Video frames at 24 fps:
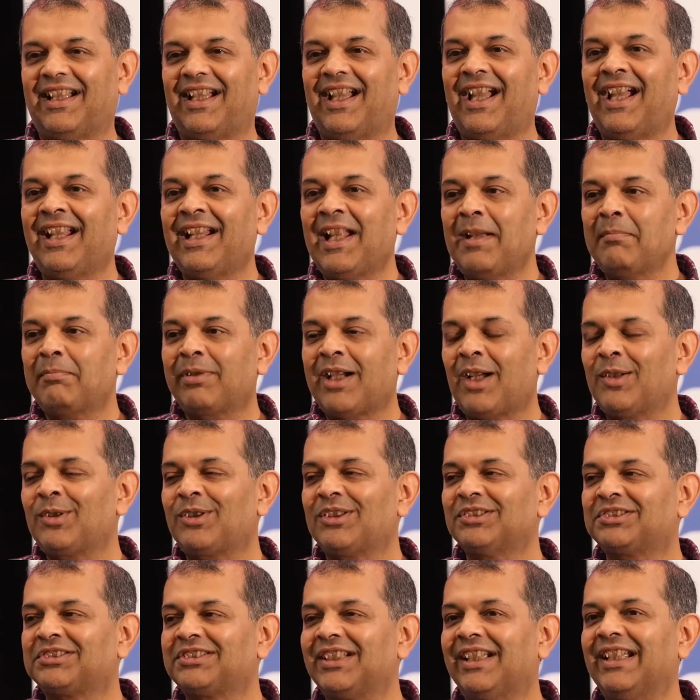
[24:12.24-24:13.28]
And I'm
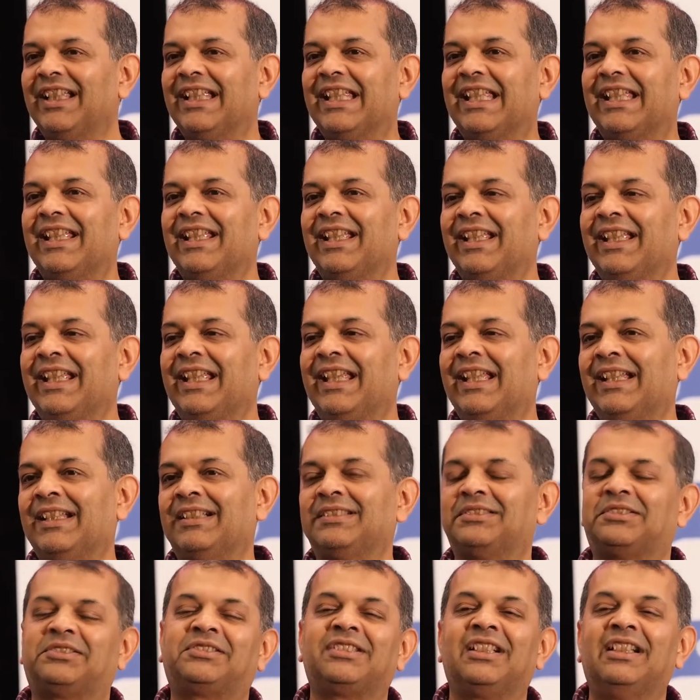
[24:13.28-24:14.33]
proud to say he
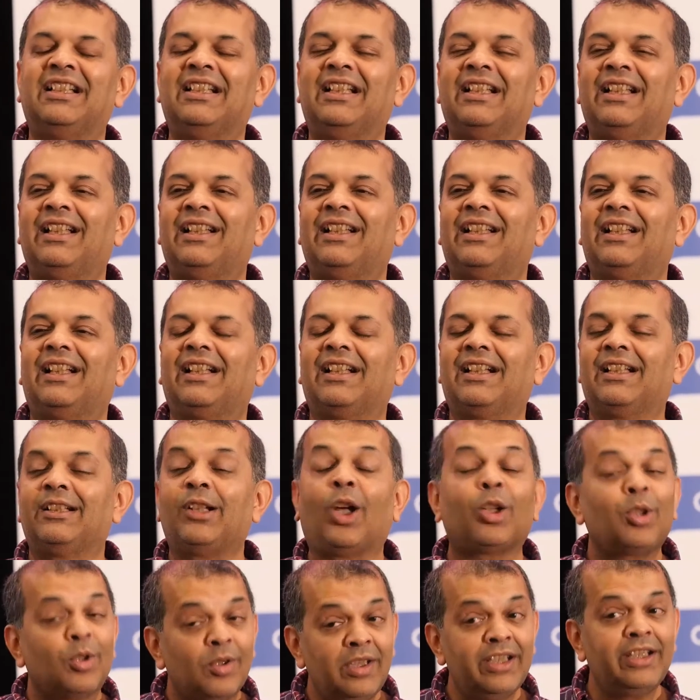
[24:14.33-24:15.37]
is uh,
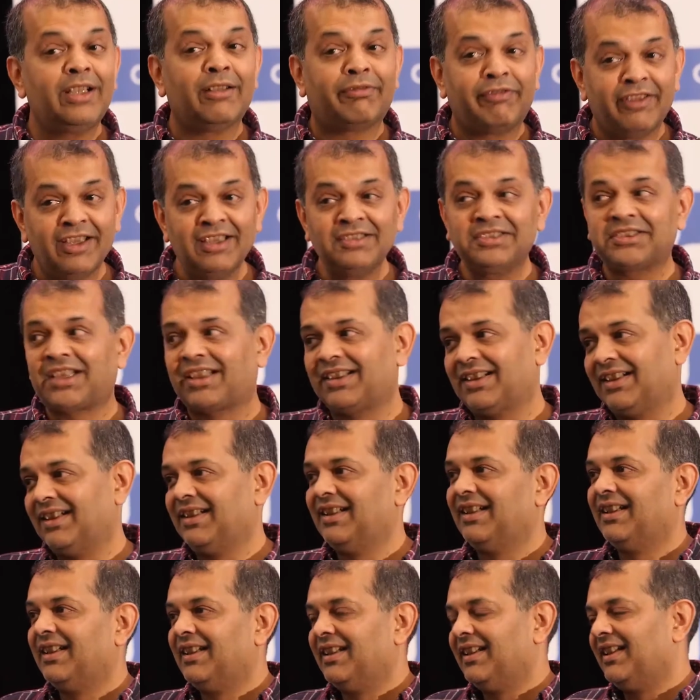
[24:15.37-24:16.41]
not only the first
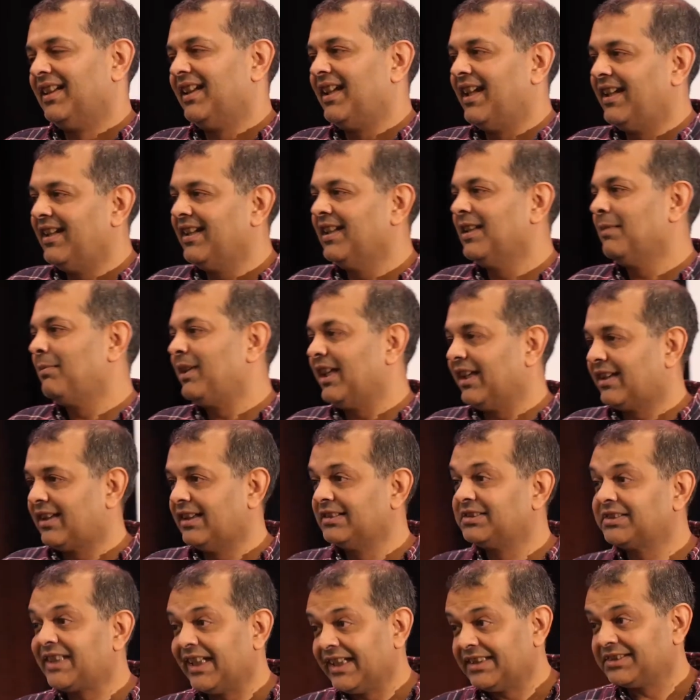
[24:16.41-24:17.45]

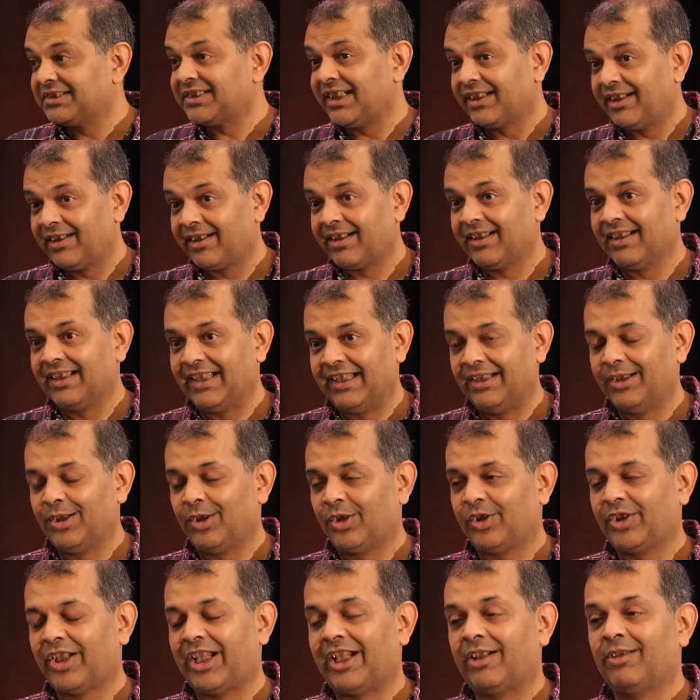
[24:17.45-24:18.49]
Indian-American state senator in
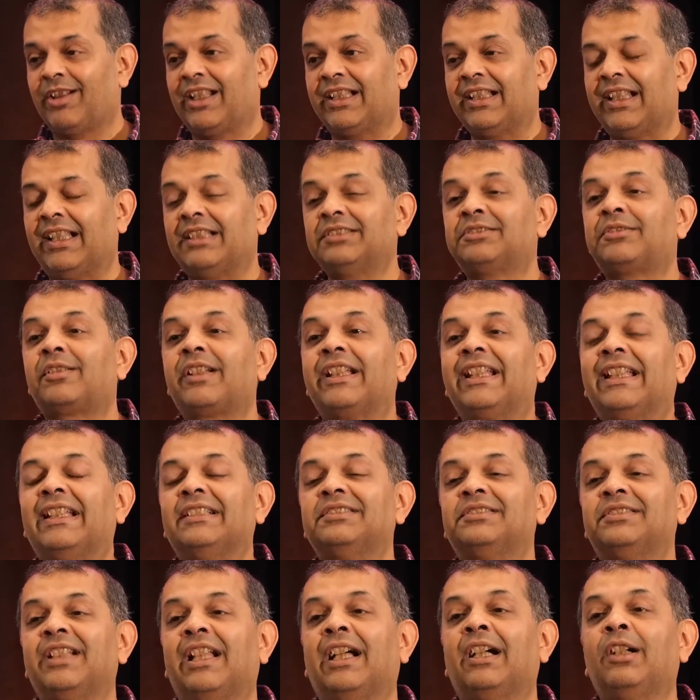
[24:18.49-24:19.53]
North Carolina history, he
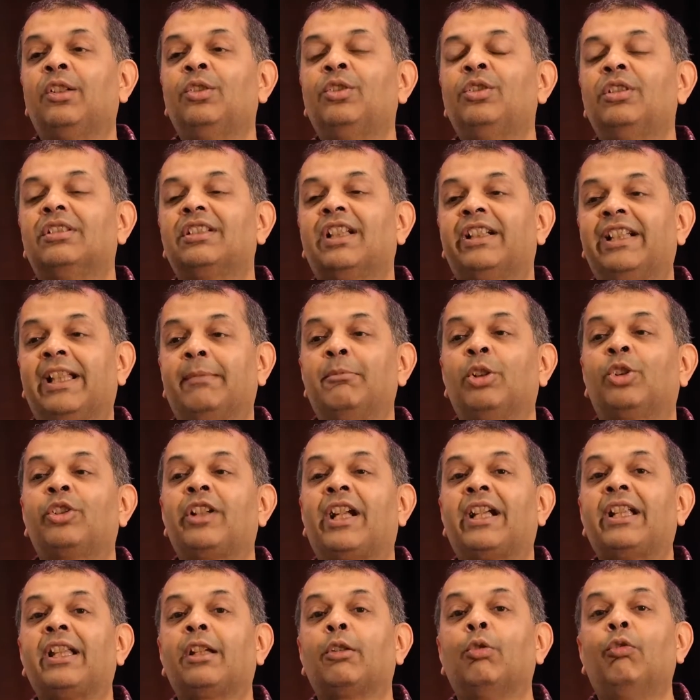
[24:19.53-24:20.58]
is now the
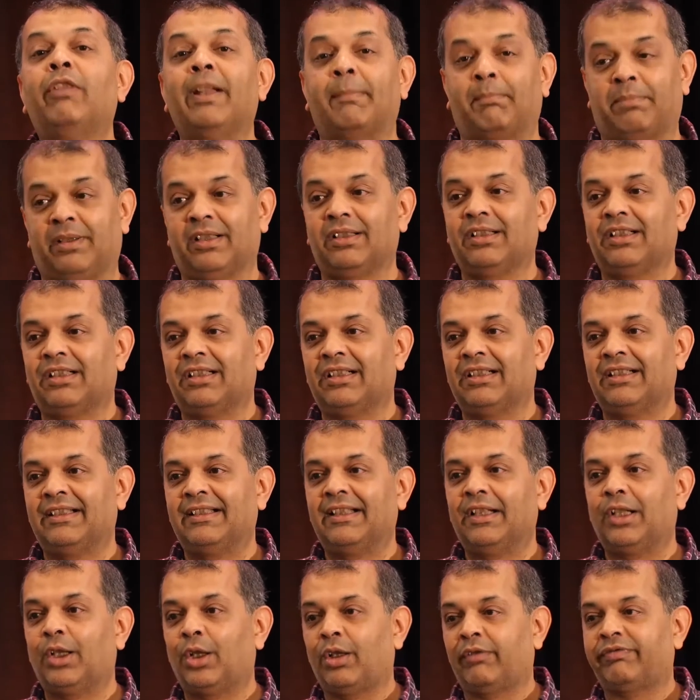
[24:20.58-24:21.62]
Democratic whip
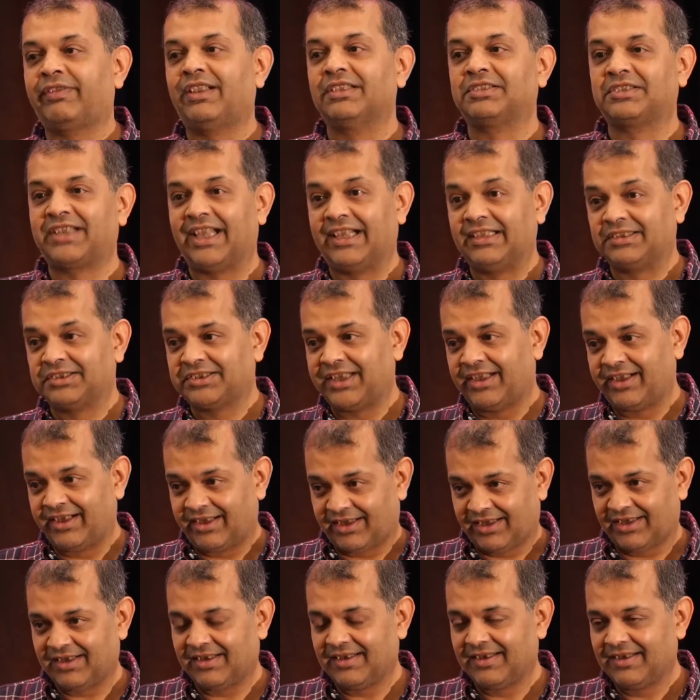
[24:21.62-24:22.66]
of the state
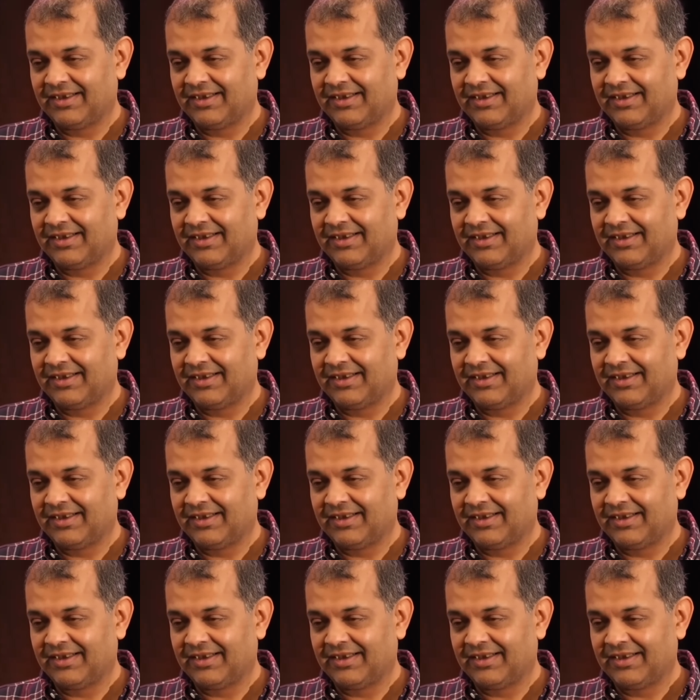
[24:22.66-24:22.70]
senate.